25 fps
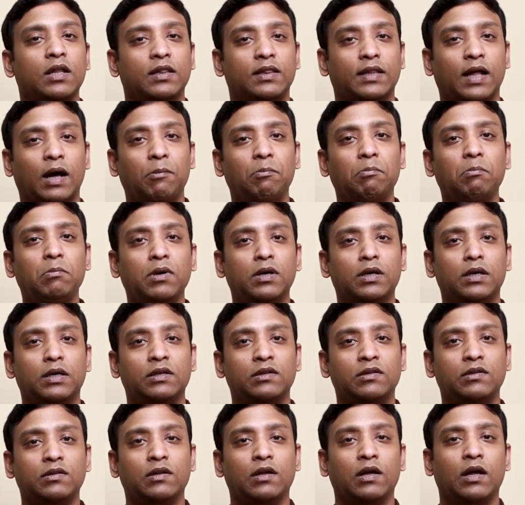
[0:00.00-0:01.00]
Thumb
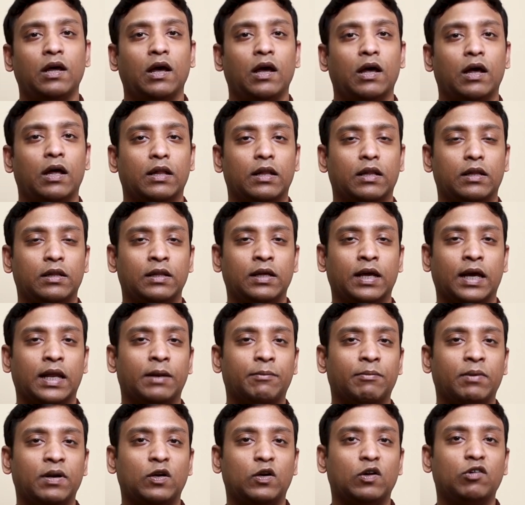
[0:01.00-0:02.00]
is the
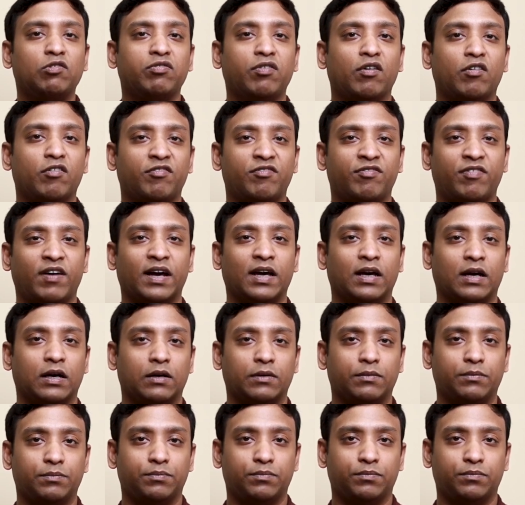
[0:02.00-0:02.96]
element of fire.